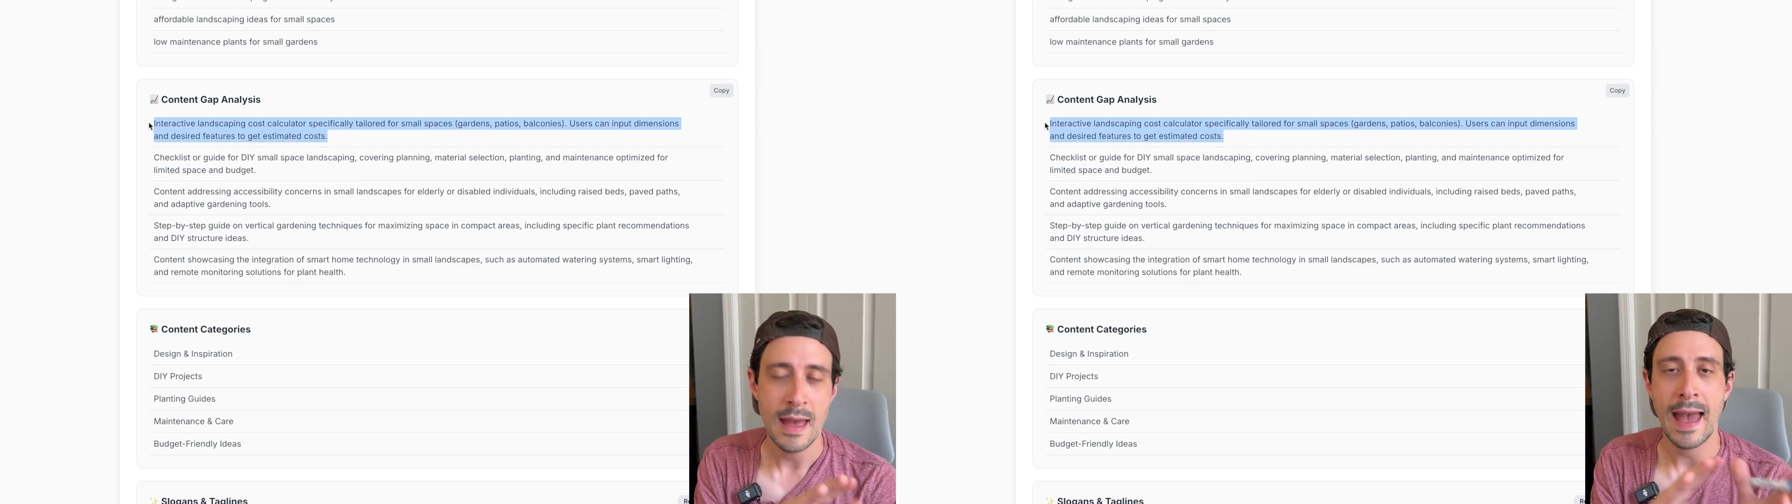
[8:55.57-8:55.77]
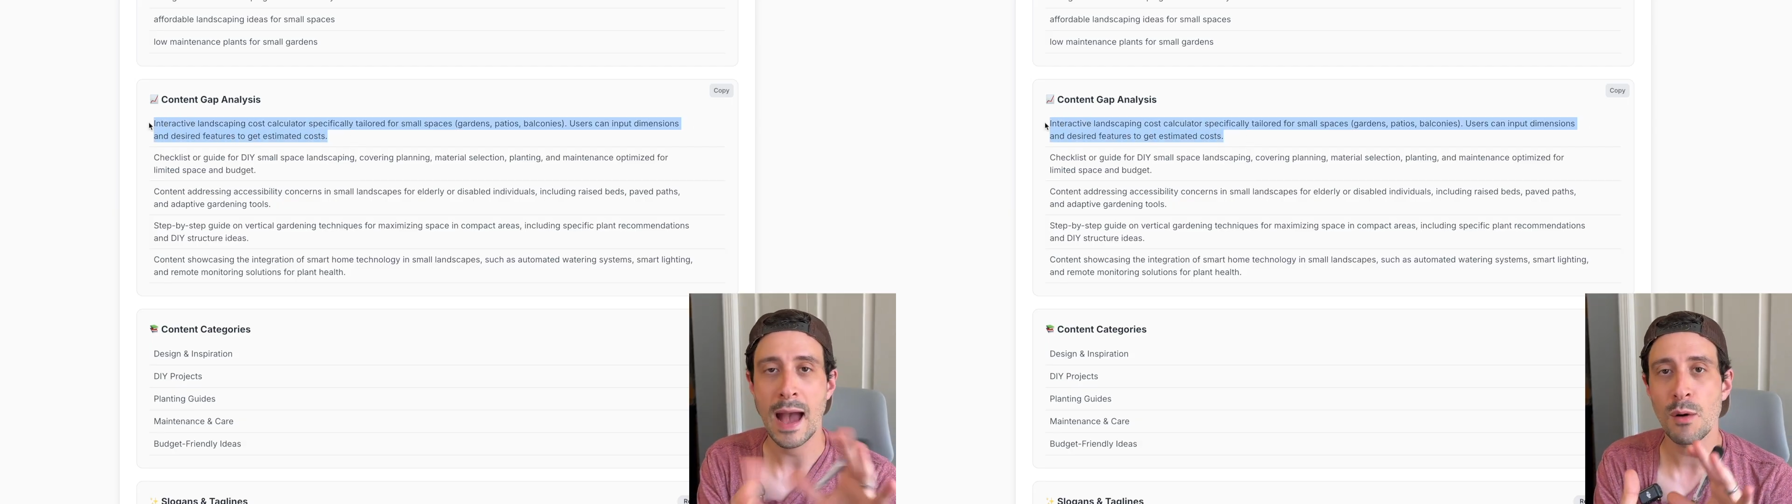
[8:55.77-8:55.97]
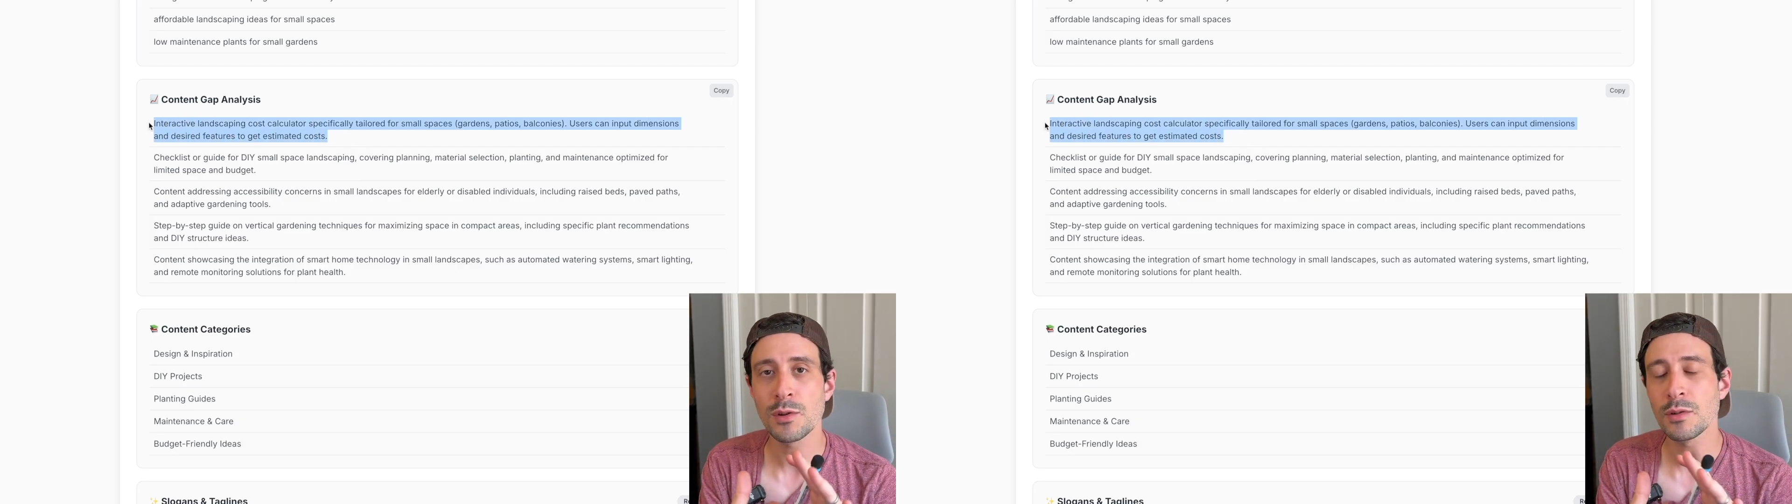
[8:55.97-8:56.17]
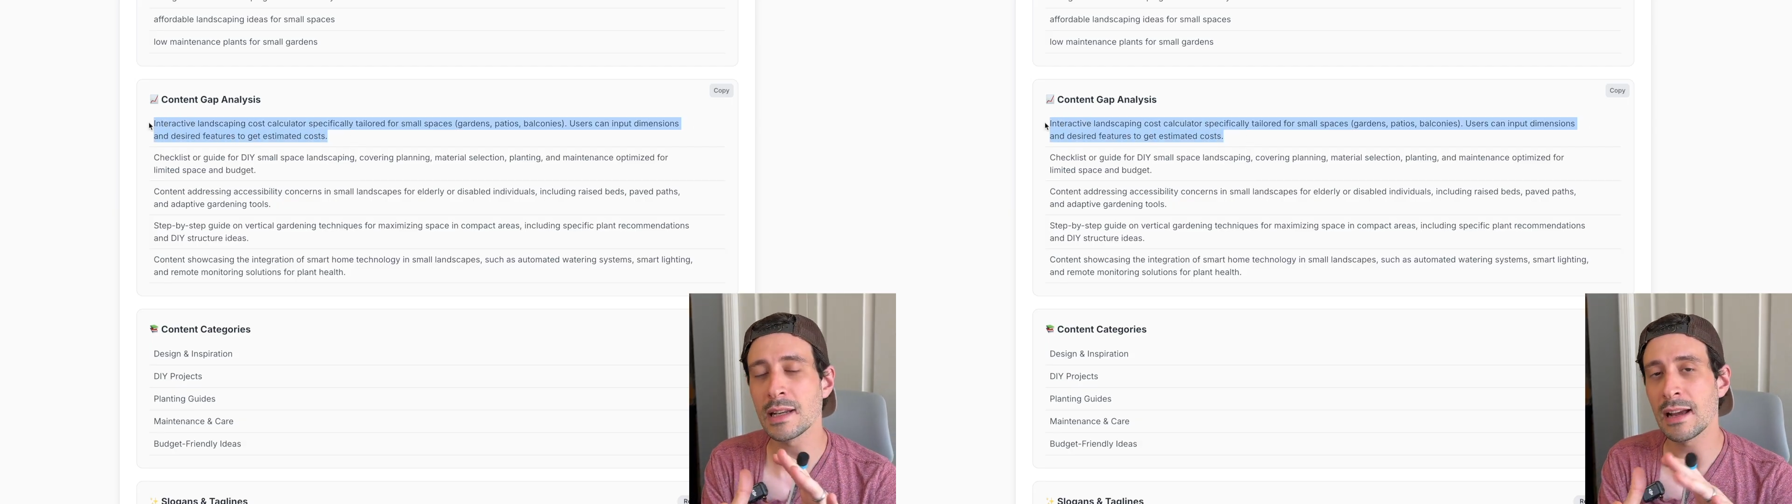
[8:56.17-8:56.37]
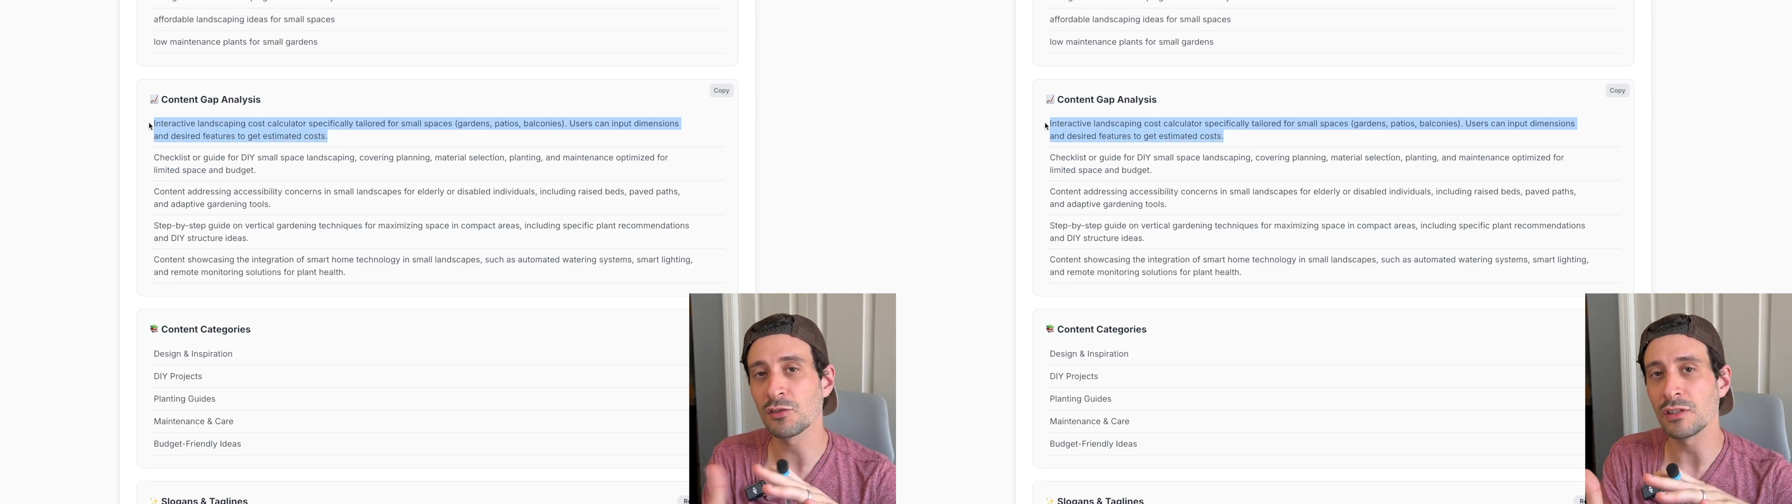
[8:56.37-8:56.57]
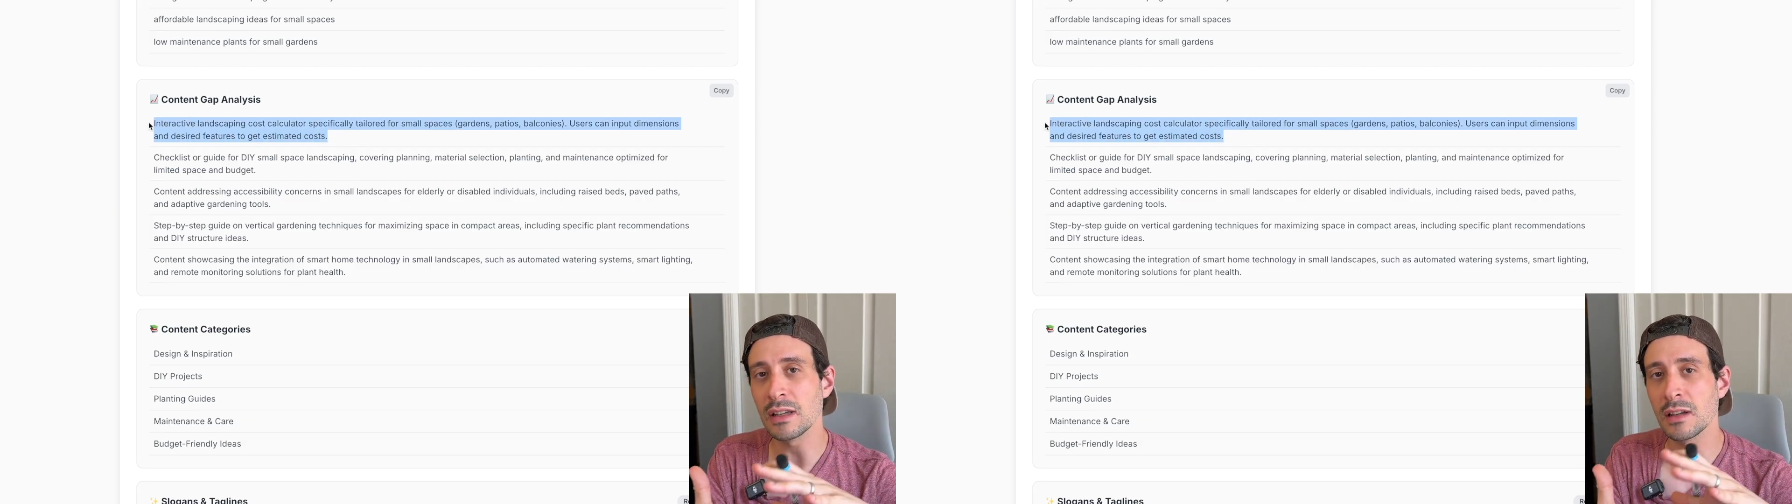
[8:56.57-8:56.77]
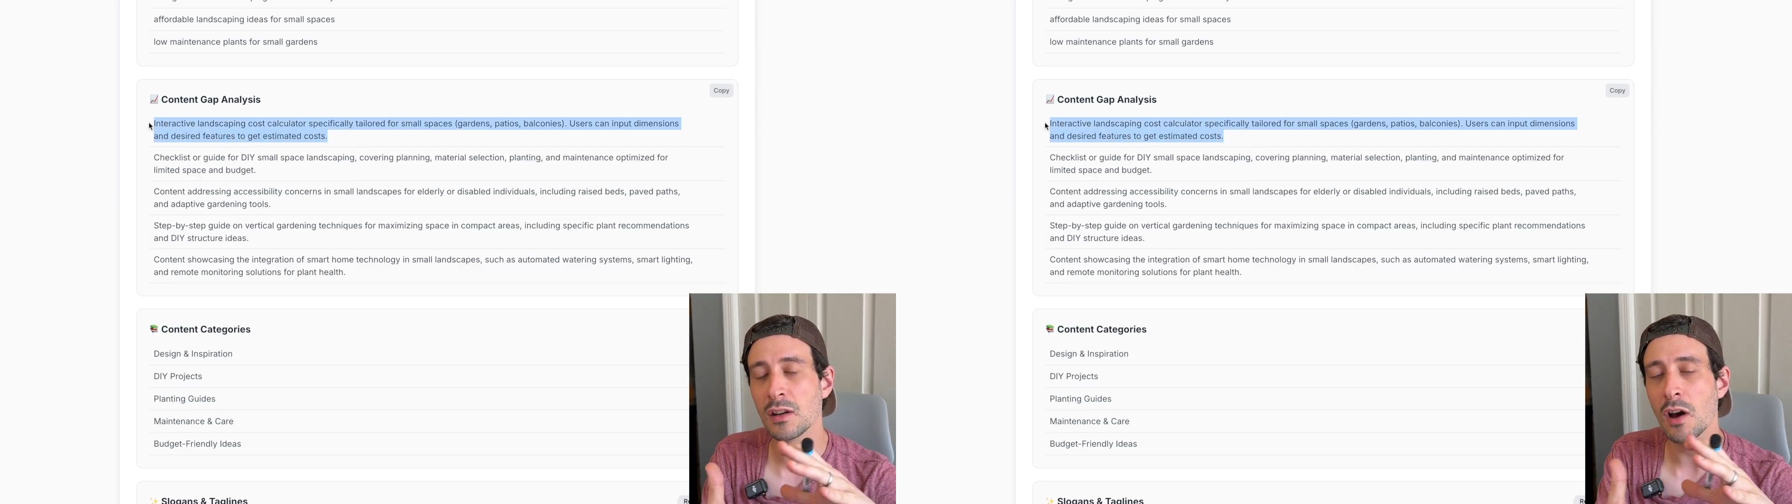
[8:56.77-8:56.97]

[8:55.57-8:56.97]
how you can actually